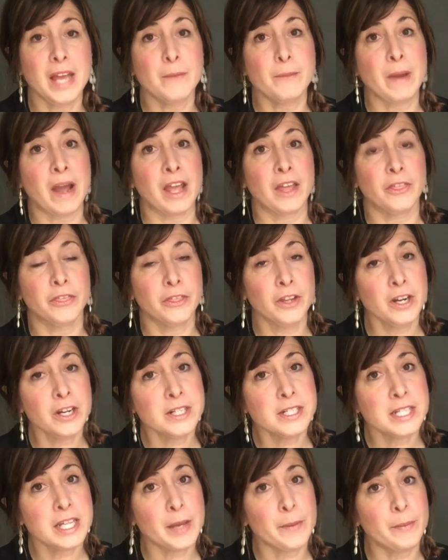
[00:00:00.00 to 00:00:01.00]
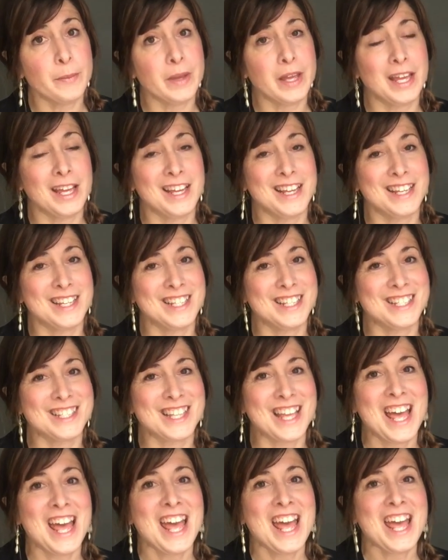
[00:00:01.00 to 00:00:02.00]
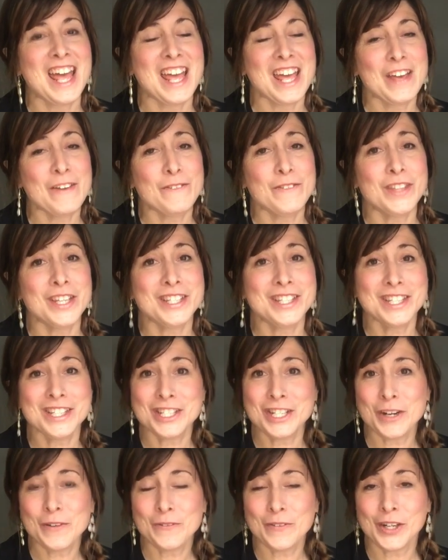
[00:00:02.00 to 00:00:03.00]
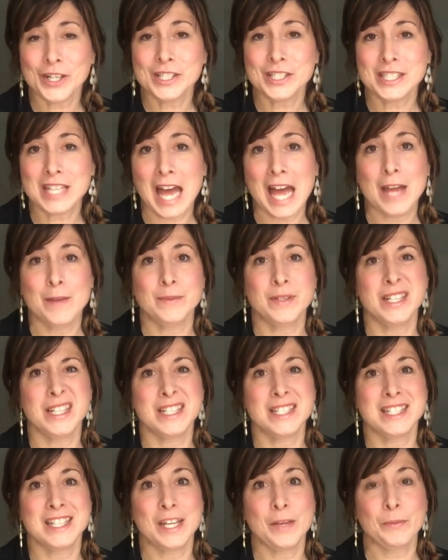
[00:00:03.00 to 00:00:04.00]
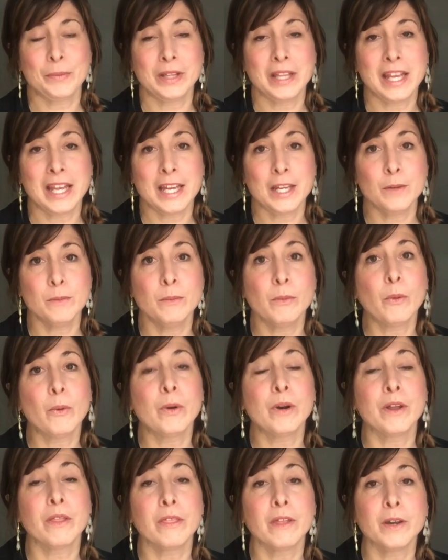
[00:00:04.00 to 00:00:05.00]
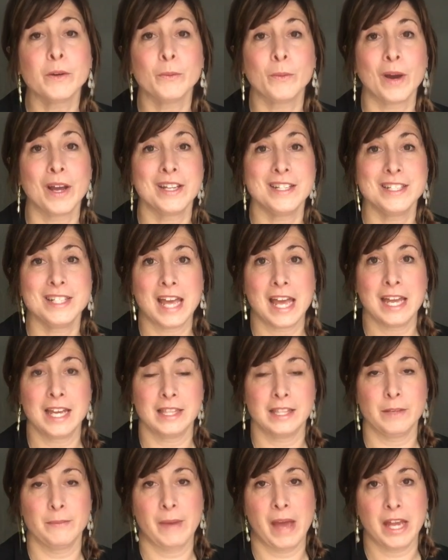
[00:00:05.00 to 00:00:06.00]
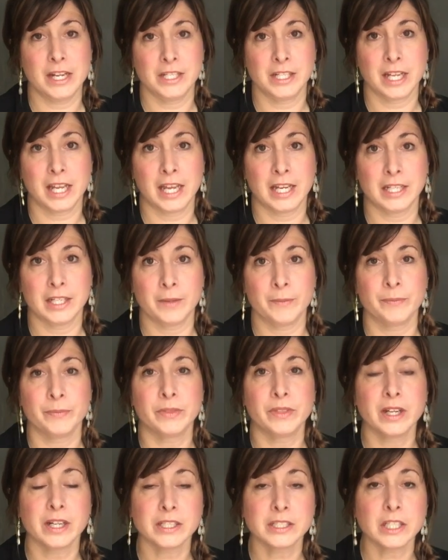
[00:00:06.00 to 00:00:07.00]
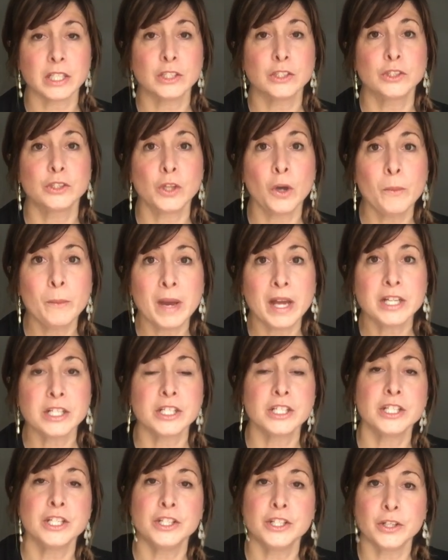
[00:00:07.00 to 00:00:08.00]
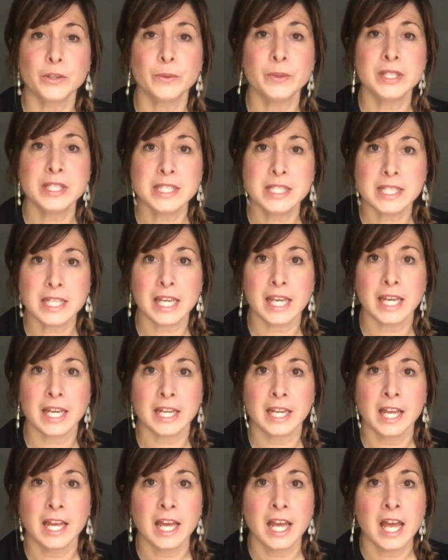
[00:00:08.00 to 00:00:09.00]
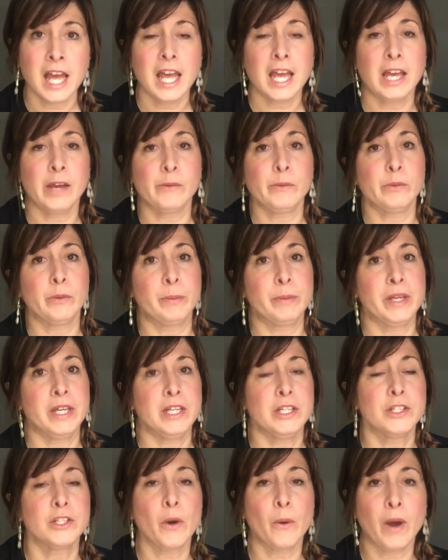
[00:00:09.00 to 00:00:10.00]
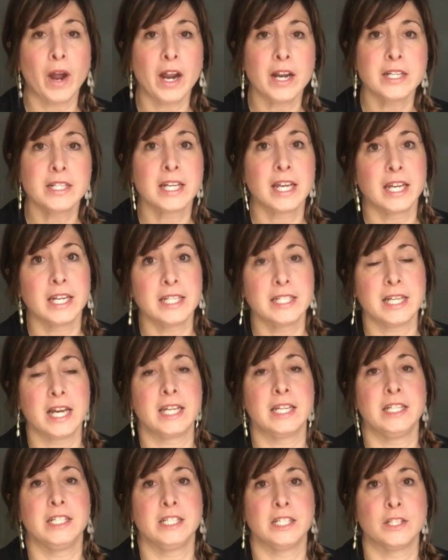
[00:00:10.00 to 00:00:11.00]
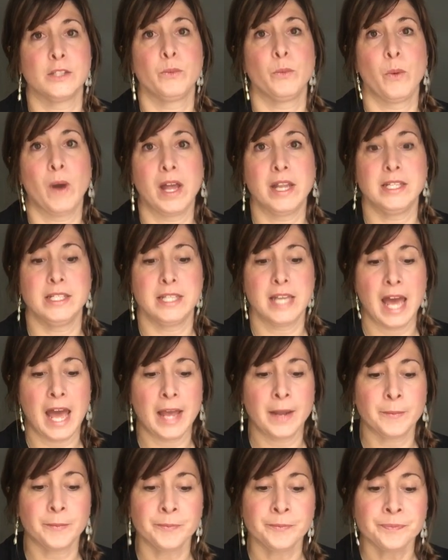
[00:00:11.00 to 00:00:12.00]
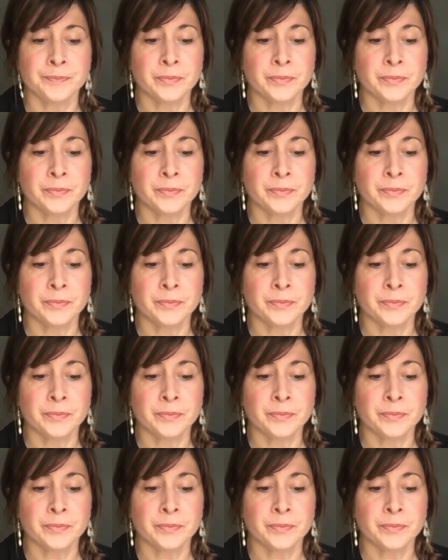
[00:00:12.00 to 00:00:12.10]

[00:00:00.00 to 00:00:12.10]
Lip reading: My third tip is, if this is your first time to Disney, plan more than one day at the Magic Kingdom. There's so much to do and see. It will be so hard to get it done in just one day.